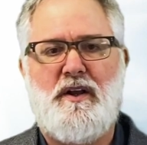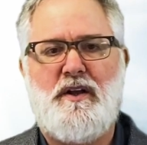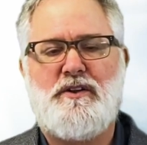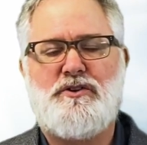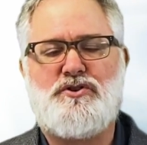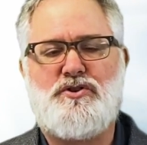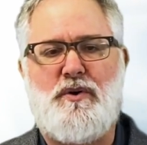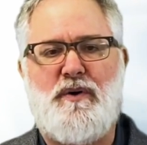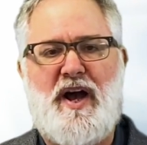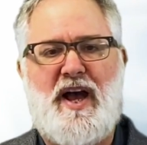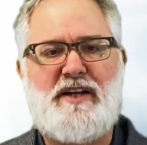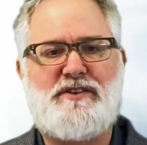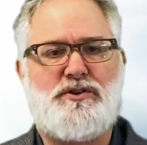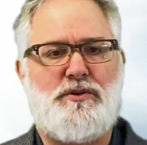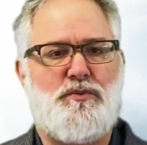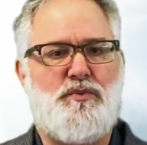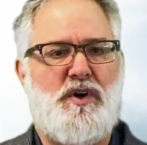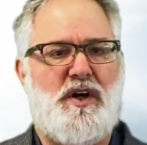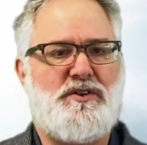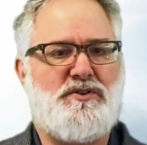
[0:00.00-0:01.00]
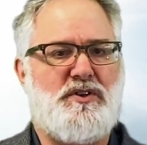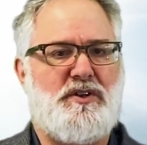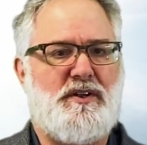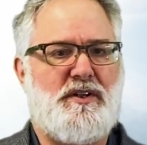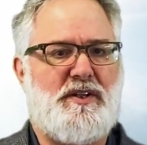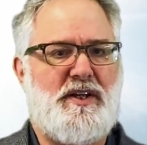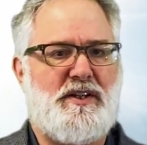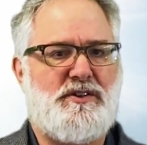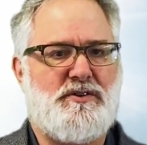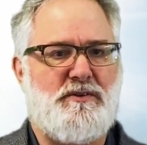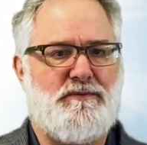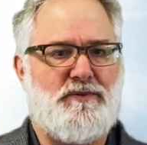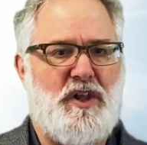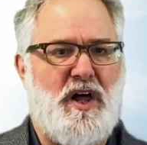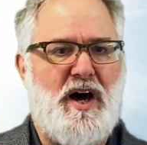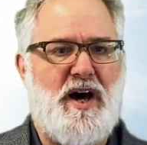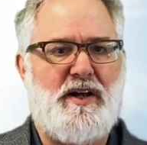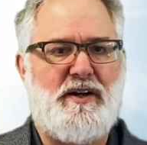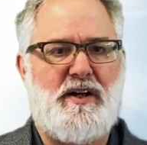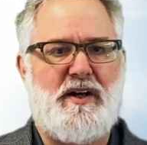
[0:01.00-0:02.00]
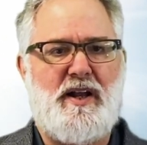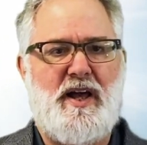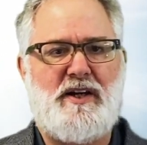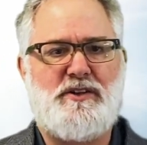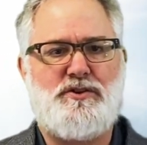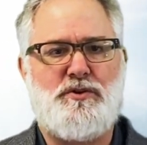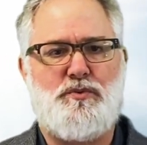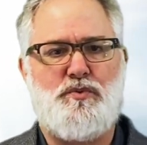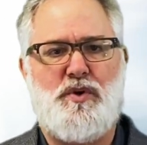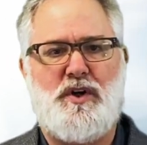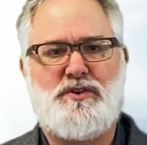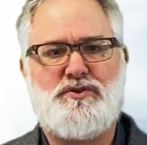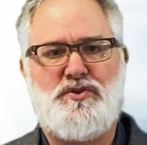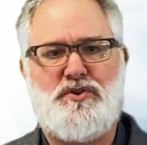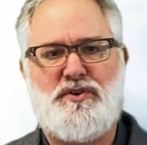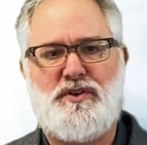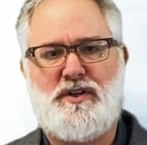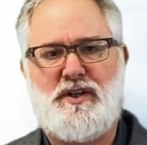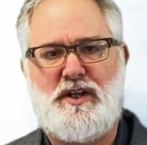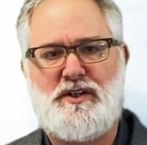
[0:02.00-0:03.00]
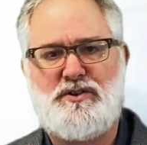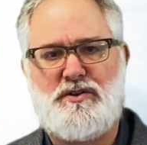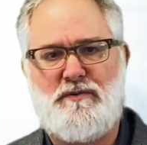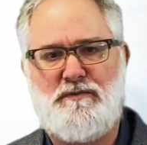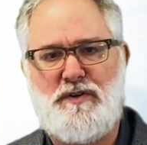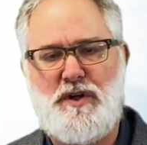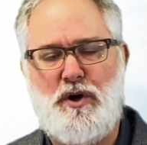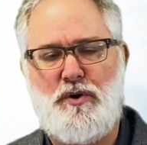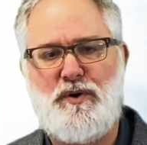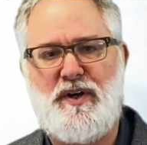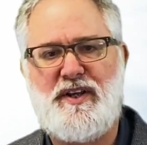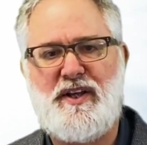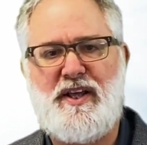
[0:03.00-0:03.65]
So as it was in the days of Lot, and as it was in the days of Noah,